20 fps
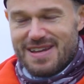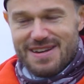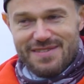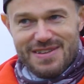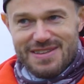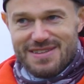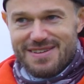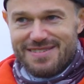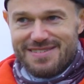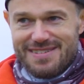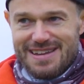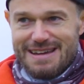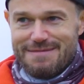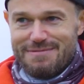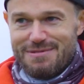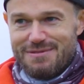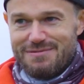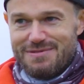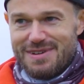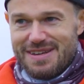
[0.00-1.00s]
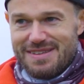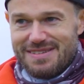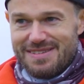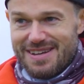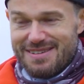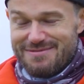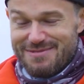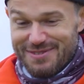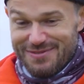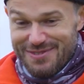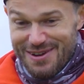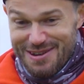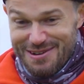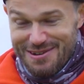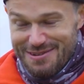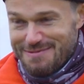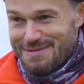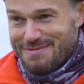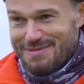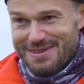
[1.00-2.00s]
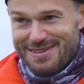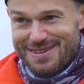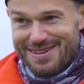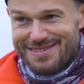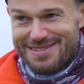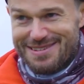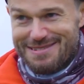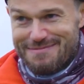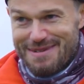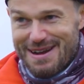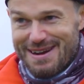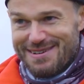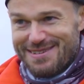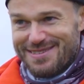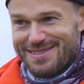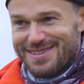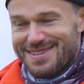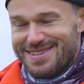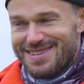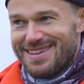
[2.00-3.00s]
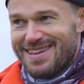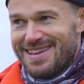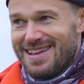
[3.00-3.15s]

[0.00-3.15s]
And if it doesn't happen on race day, which for a lot of people it doesn't in a marathon,